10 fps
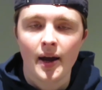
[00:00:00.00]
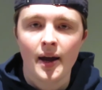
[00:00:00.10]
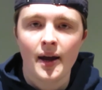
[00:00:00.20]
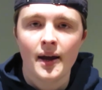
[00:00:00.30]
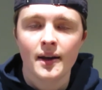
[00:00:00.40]

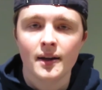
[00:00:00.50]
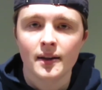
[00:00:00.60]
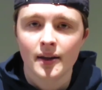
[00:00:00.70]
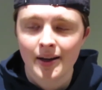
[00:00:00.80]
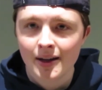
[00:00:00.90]
and
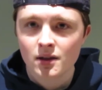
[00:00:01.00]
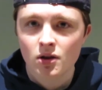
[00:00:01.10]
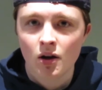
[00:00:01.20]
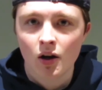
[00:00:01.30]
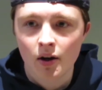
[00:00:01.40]
the next
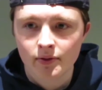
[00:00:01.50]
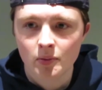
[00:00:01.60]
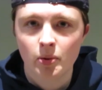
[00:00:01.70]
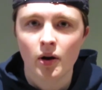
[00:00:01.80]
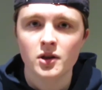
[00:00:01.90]
song off the
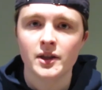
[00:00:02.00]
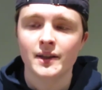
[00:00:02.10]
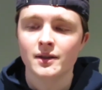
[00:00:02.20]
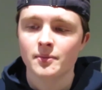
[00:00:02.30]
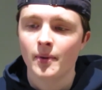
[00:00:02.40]

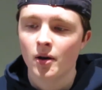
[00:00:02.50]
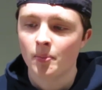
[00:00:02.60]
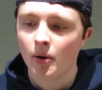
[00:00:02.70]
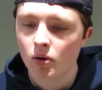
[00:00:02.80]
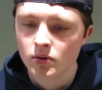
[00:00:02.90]
project is
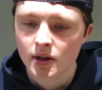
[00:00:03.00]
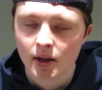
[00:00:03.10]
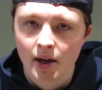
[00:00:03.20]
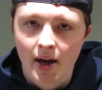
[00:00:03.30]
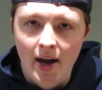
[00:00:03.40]
Mariposa